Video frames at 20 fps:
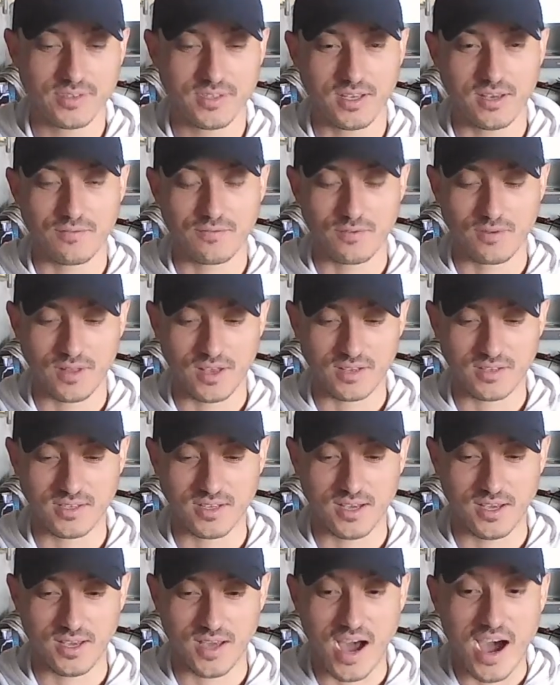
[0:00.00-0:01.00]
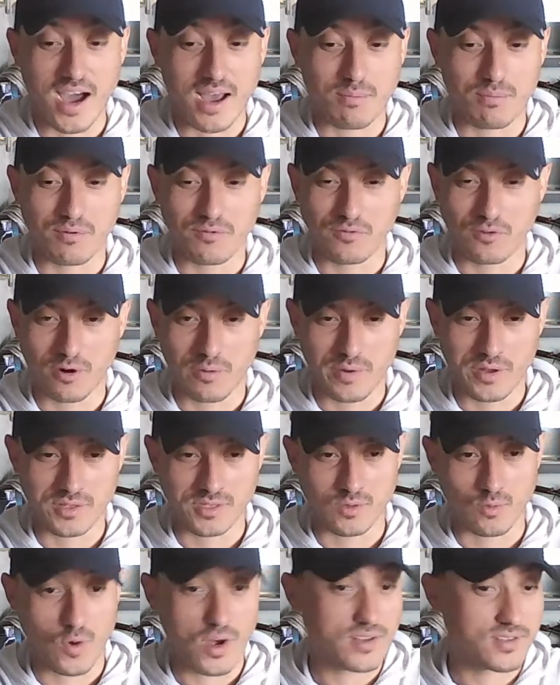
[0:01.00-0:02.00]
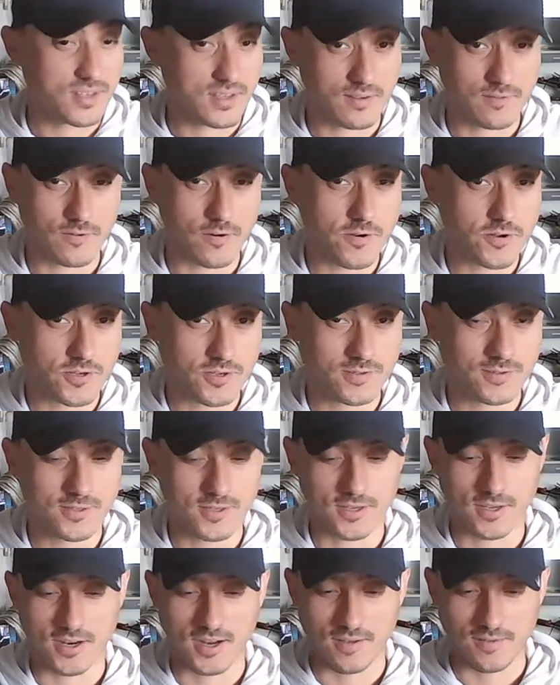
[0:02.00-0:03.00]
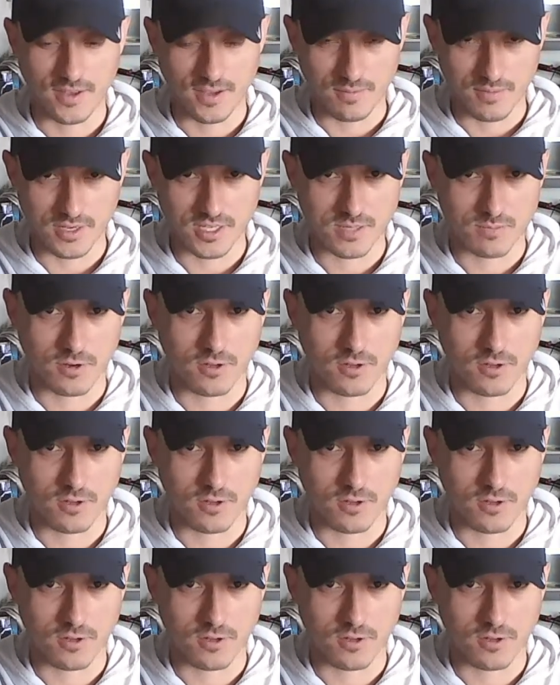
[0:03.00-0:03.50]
say for like say high performance racing versions, you could have like a much